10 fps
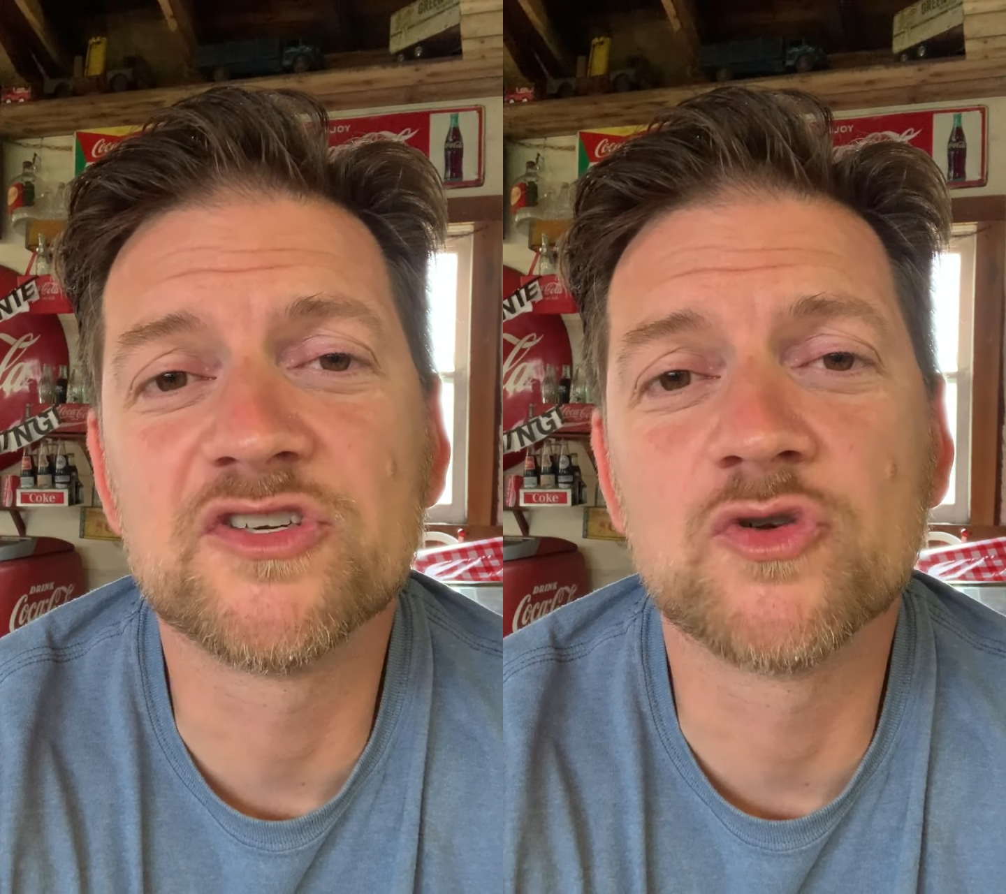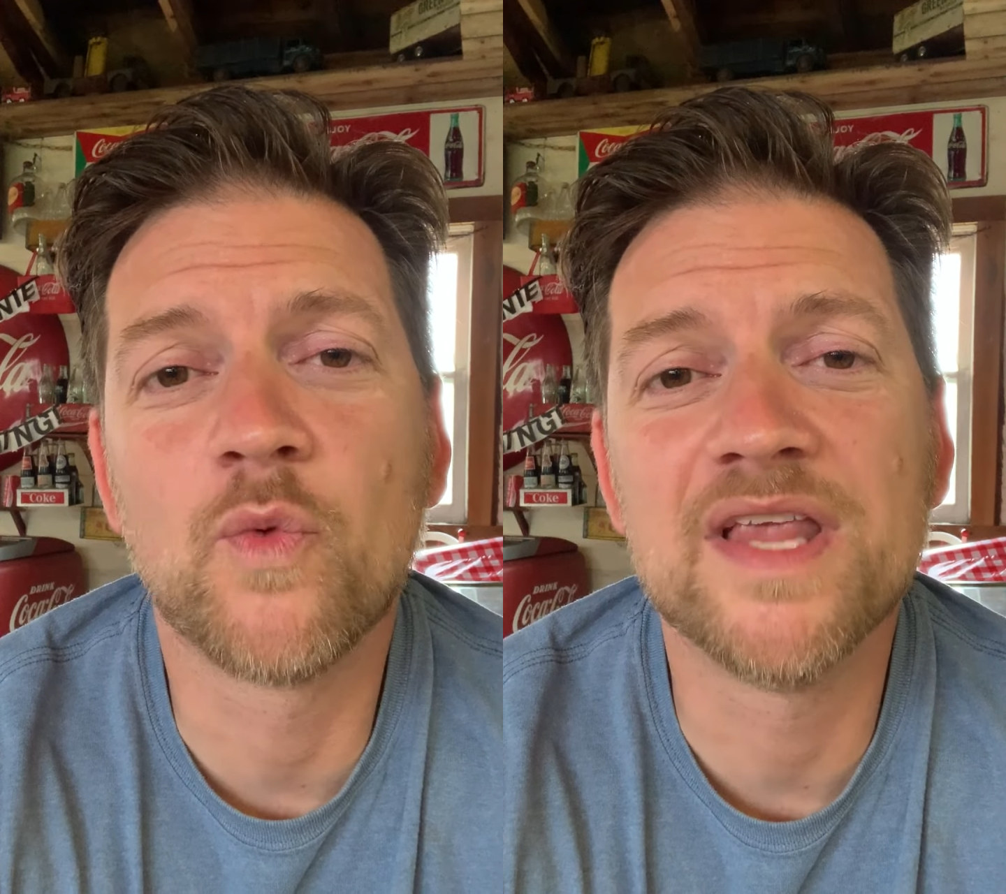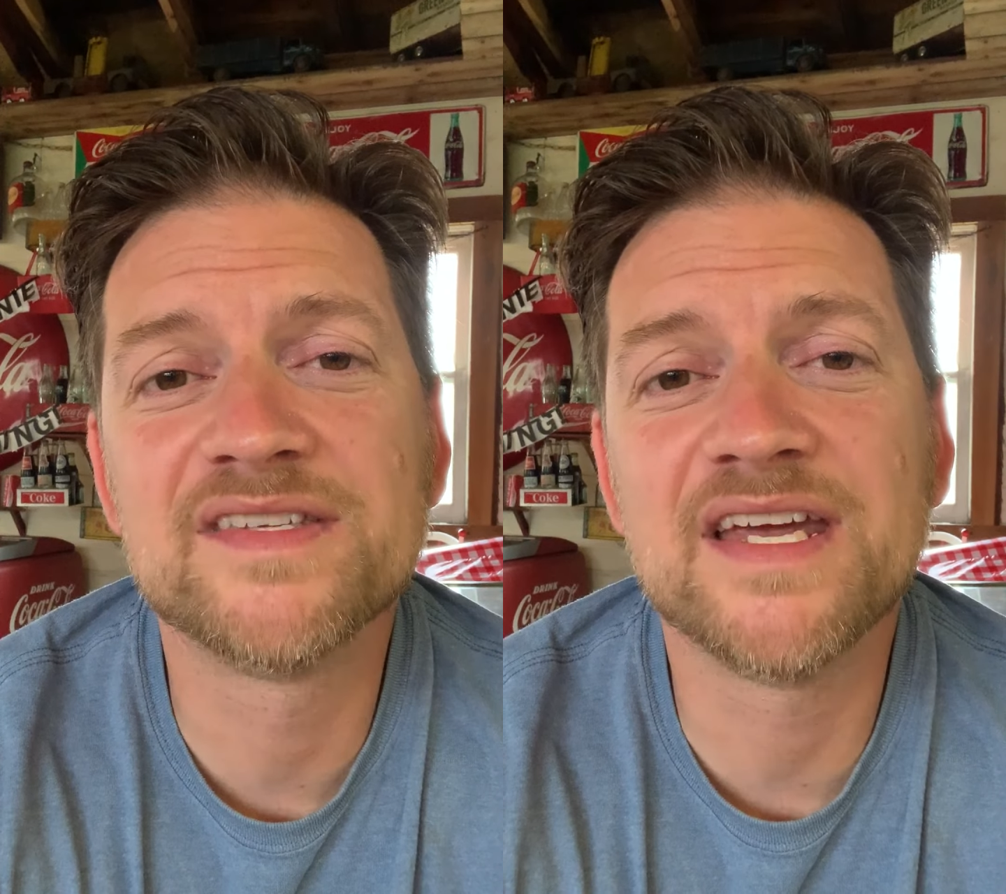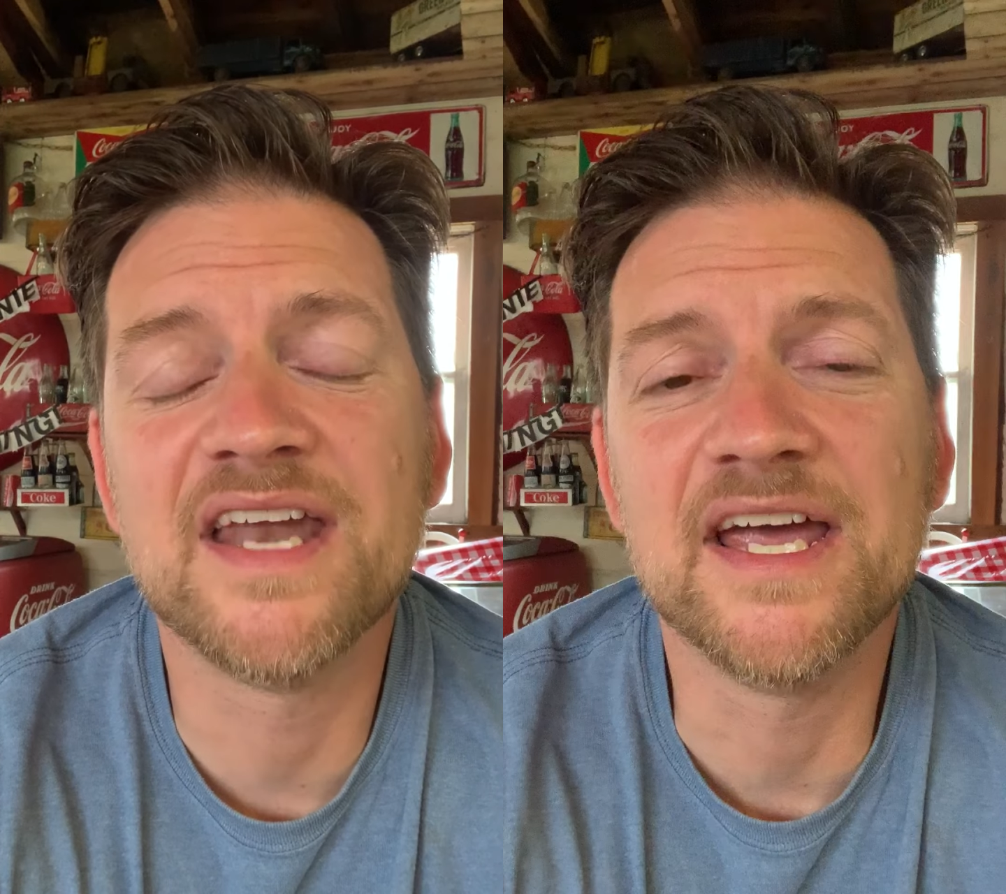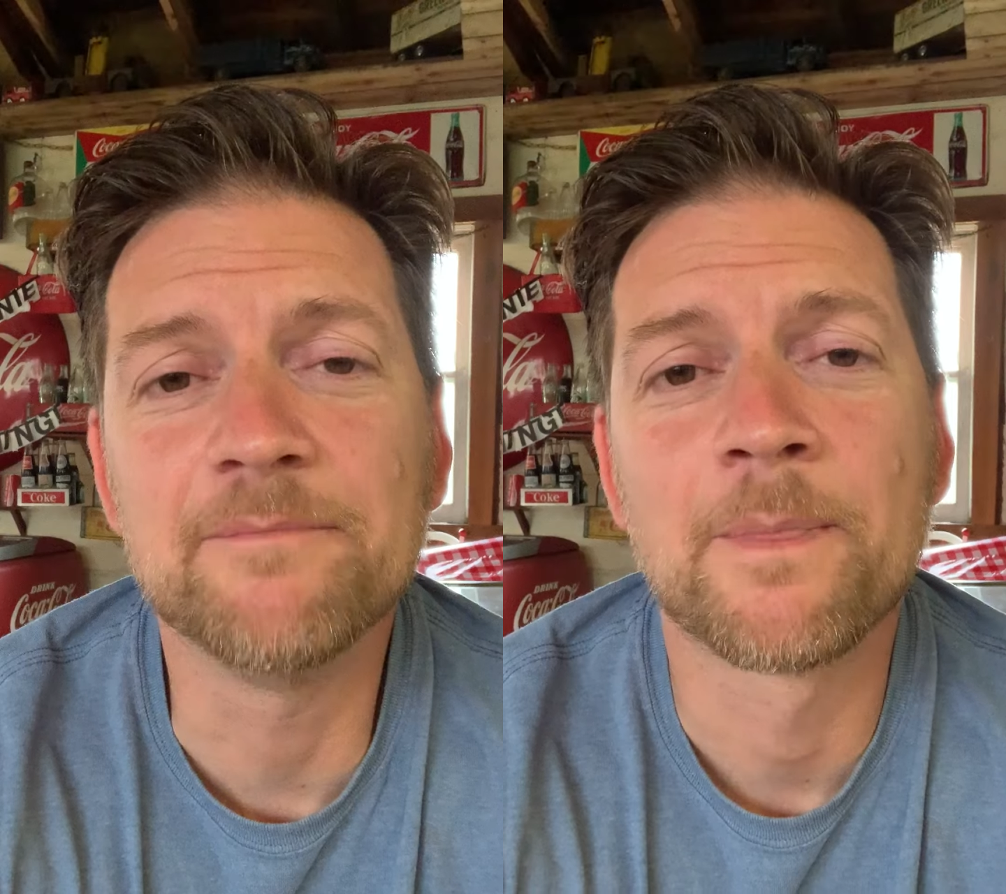which is a
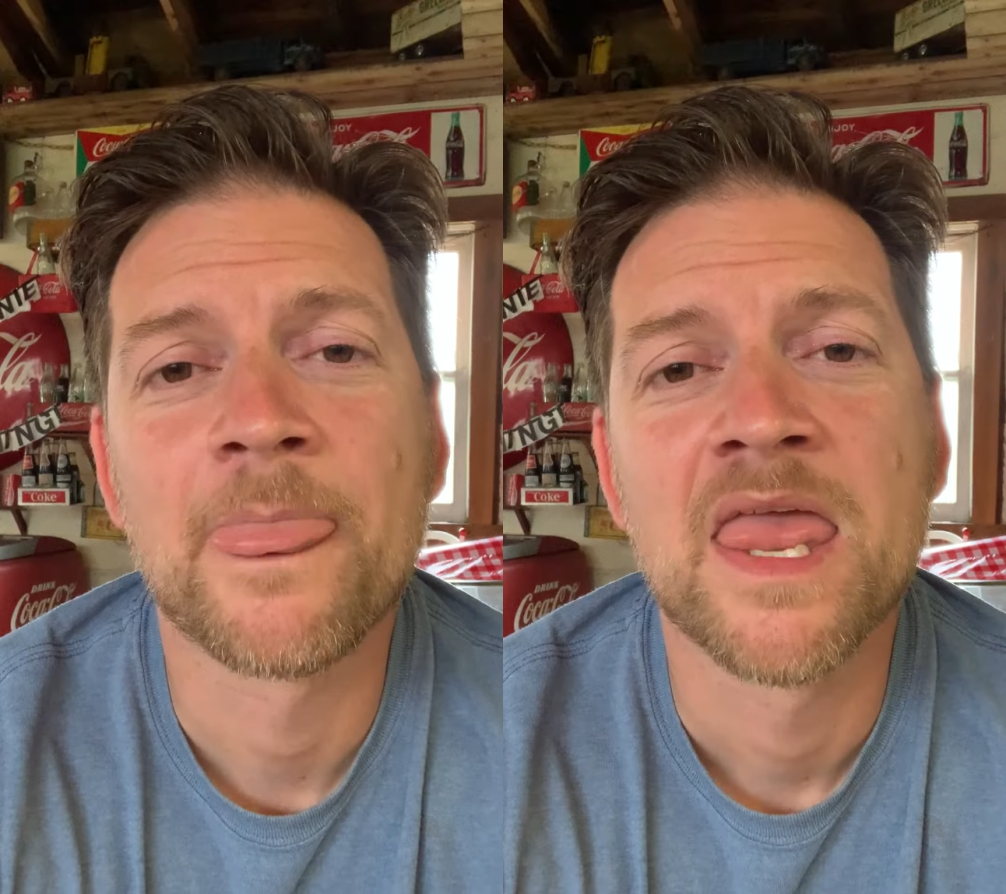Wednesday night.